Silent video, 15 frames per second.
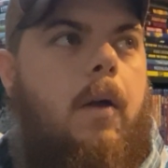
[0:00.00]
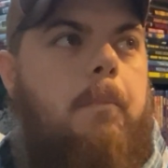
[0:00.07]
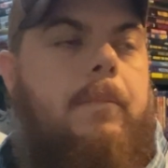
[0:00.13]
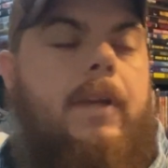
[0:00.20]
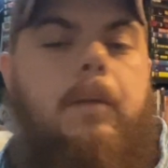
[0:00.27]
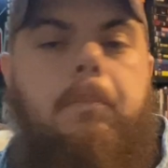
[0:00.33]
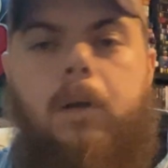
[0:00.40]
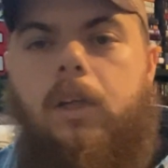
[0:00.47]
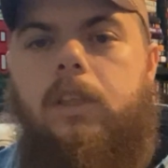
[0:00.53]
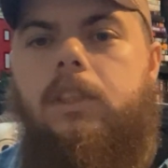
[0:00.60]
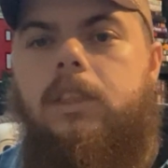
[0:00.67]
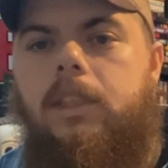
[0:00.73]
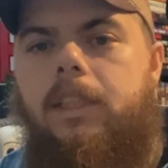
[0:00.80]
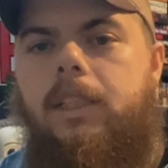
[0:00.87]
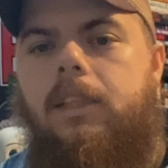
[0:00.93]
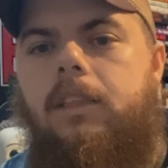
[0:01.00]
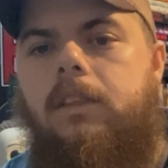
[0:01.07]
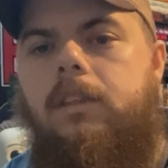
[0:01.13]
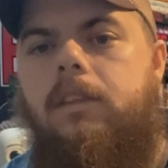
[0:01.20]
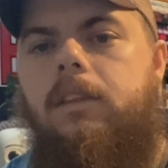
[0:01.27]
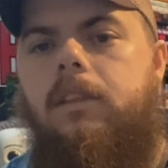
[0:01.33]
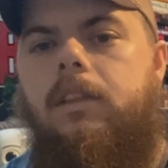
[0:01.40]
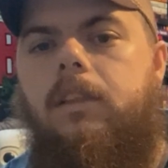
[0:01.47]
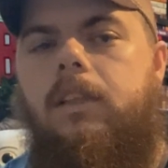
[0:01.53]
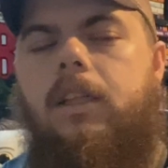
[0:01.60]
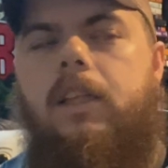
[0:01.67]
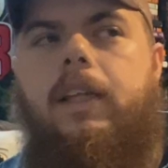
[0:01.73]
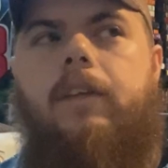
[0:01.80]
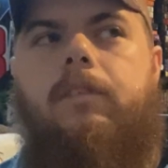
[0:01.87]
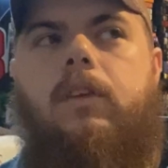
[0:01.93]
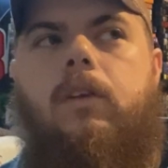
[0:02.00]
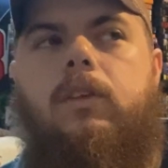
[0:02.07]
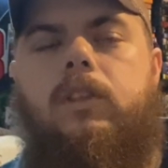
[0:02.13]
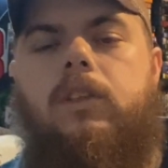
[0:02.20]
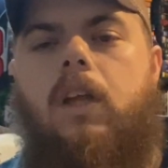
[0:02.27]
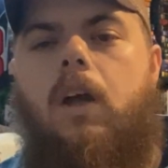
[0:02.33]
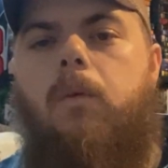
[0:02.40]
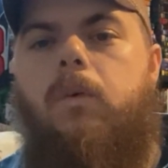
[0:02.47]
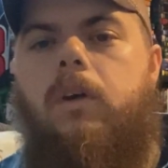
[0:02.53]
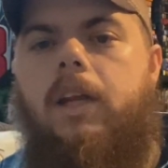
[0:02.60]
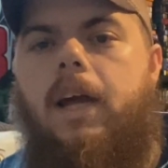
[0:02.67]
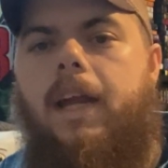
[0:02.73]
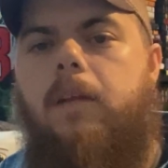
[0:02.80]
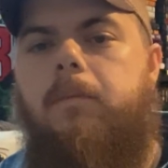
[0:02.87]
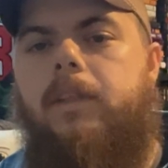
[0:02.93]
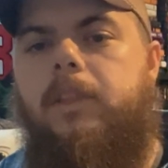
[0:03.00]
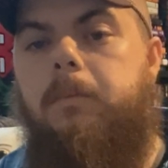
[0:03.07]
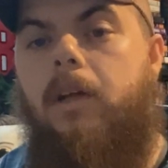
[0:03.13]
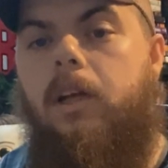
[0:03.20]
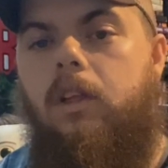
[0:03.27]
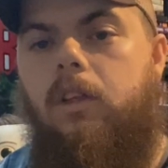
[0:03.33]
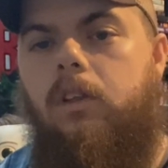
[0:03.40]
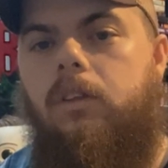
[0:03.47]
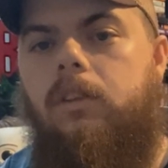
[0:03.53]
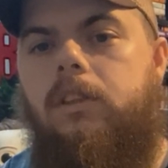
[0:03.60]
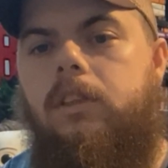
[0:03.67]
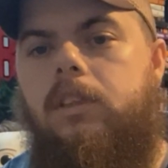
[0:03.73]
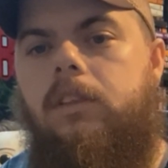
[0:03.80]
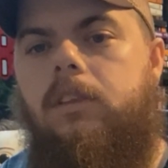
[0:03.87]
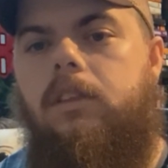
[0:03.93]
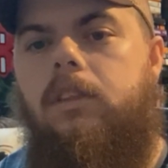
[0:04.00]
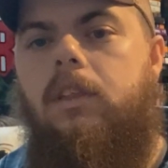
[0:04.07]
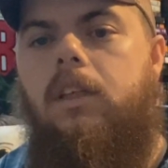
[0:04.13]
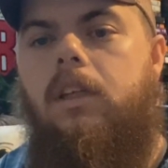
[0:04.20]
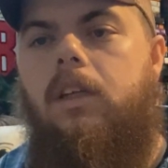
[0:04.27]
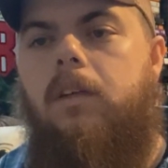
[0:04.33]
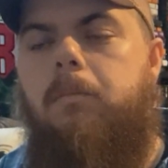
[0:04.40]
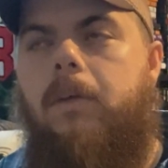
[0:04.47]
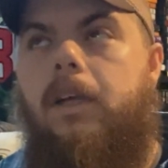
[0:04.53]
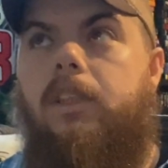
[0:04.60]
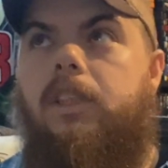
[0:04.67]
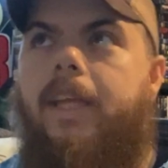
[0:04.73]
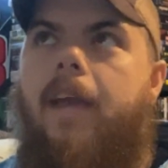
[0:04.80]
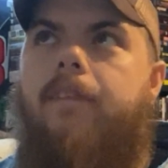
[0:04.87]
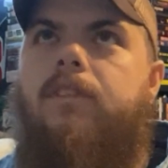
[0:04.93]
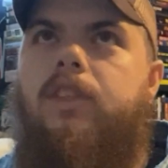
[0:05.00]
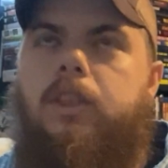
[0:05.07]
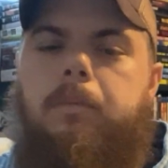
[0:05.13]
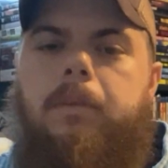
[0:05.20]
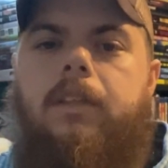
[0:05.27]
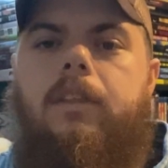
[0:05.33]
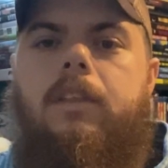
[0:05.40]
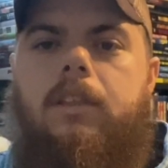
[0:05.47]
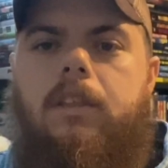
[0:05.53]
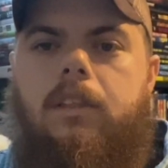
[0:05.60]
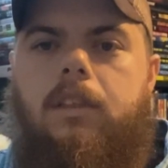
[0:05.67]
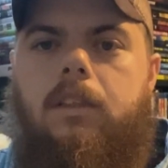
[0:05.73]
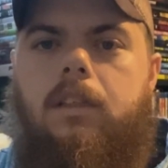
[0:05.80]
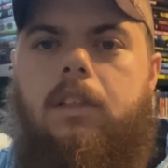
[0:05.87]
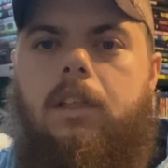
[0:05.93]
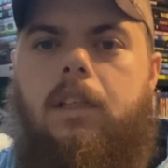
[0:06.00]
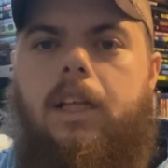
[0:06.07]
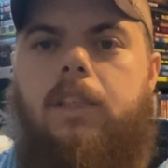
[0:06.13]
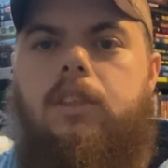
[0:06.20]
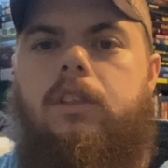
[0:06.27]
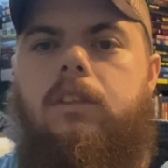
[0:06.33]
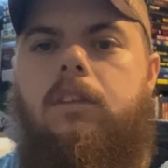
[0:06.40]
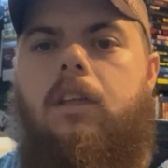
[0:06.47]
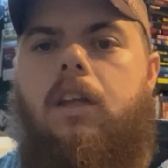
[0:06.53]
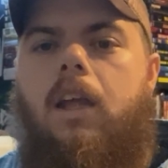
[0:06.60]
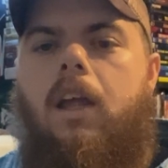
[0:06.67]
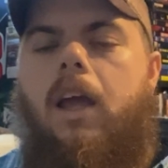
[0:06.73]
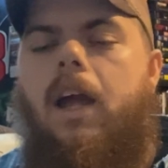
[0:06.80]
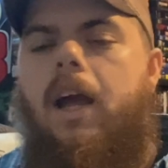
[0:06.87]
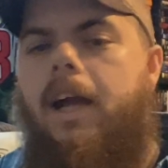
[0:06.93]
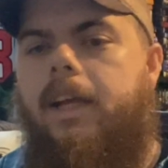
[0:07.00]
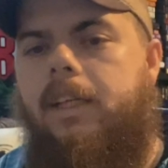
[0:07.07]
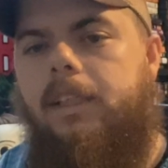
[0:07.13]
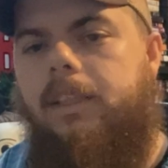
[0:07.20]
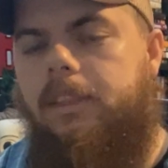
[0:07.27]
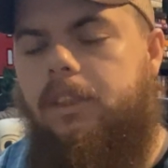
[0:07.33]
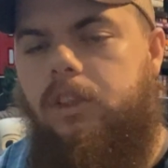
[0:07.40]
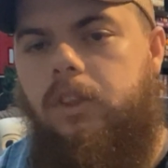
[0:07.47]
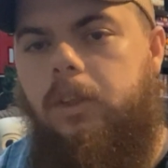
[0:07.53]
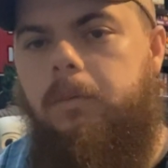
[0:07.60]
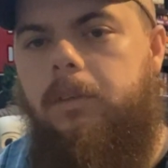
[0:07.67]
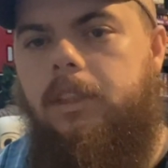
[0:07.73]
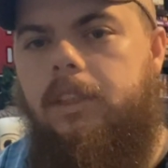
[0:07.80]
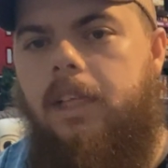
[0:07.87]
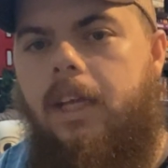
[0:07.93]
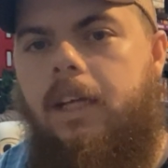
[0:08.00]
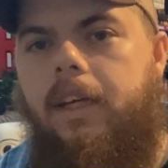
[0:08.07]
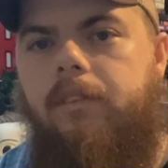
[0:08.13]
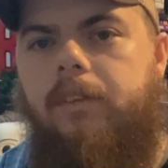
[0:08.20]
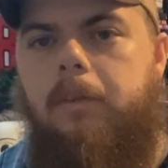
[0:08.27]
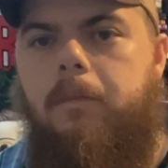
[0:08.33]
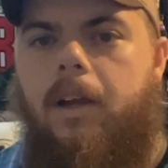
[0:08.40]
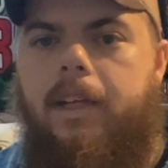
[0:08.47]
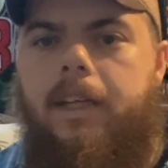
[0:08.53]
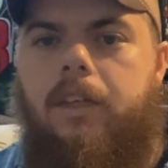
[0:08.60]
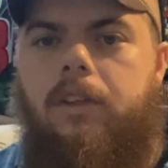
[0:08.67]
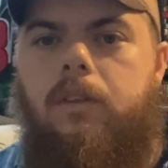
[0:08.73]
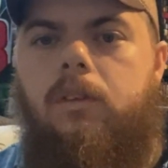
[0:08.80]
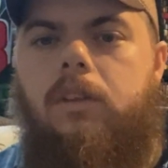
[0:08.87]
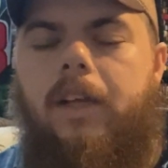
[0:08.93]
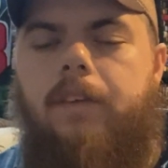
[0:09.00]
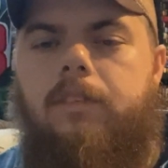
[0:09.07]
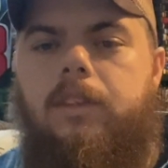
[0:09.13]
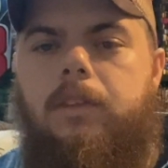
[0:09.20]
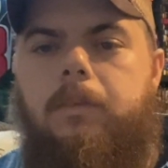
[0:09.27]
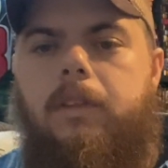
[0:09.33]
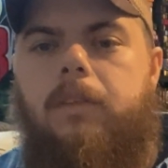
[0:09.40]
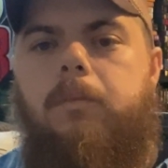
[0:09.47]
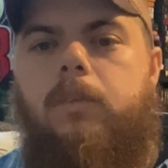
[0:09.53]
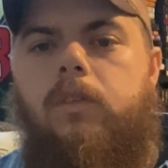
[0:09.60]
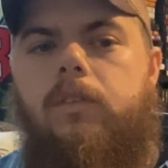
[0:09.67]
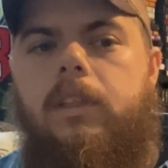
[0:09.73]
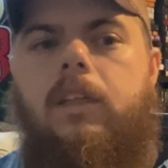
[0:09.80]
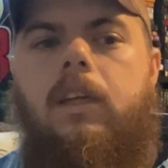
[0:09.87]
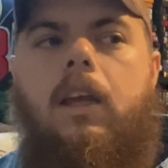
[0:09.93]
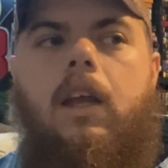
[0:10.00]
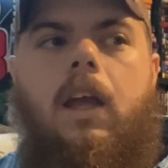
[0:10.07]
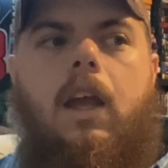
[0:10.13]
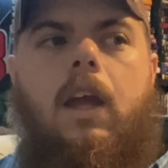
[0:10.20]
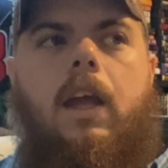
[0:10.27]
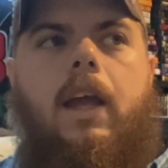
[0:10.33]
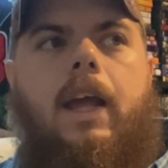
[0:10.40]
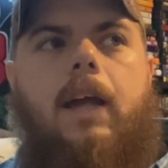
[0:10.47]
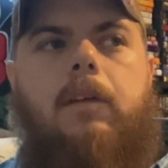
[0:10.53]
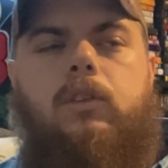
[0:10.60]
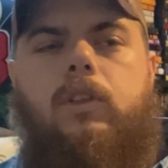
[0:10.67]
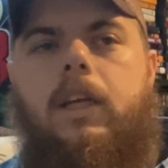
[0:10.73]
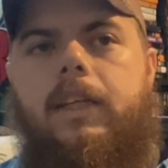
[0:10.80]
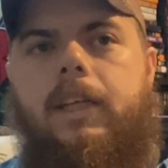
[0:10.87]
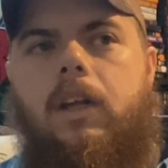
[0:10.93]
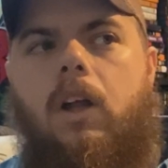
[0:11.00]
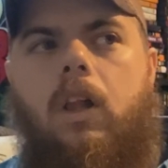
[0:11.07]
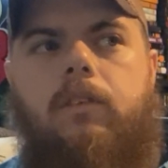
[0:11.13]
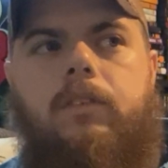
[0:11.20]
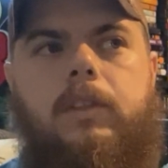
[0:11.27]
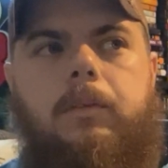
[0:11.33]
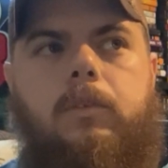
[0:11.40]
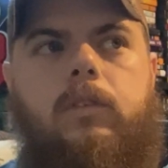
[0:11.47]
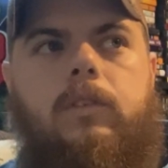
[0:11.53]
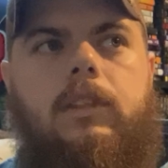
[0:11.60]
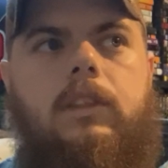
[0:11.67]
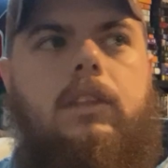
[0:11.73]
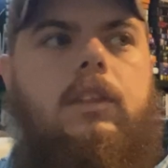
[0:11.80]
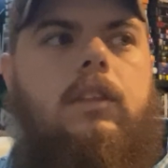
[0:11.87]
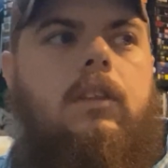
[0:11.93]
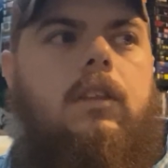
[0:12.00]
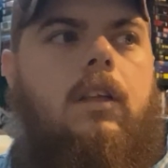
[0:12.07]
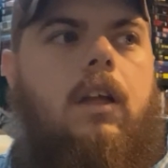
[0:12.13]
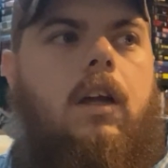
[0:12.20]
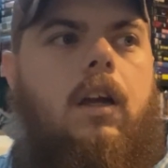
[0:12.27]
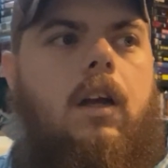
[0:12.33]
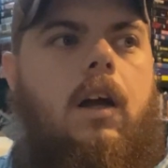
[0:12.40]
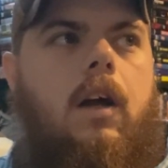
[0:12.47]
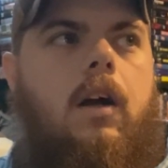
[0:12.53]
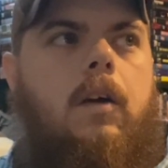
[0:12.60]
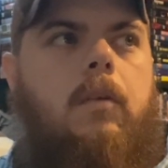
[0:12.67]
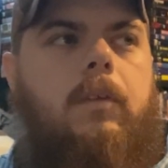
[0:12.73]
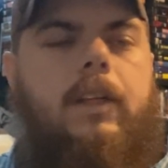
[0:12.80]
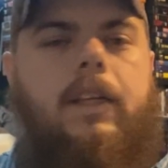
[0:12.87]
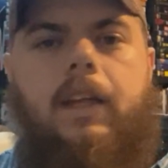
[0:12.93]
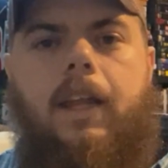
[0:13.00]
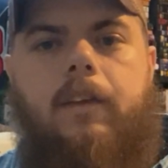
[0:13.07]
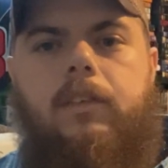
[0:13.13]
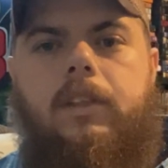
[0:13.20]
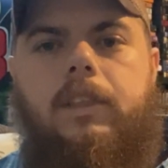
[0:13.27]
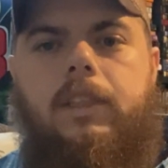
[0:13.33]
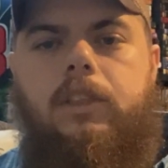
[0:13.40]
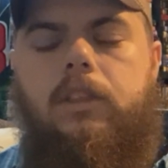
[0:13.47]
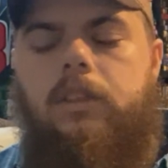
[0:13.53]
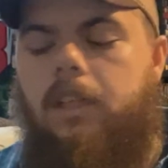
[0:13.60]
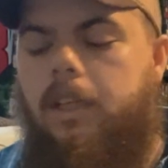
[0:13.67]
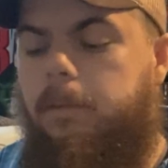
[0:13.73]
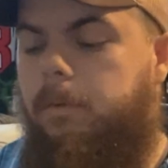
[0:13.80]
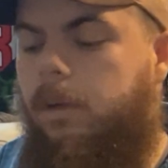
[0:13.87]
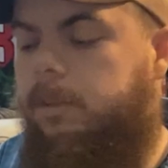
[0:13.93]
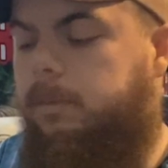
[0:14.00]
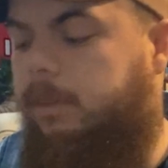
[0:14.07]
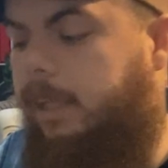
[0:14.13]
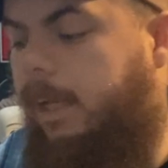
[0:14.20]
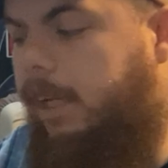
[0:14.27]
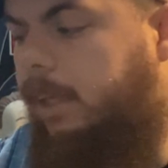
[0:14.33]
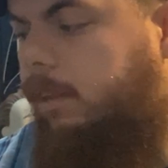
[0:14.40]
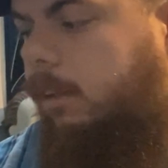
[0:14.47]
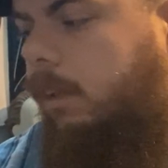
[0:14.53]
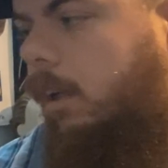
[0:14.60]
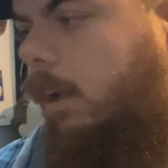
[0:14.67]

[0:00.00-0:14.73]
Me personally, even though it's not one item, it's my Clerks, my Kevin Smith collection. I get extremely excited every time I get a new Kevin Smith movie. I'm trying to get all of his movies in every edition that I possibly can,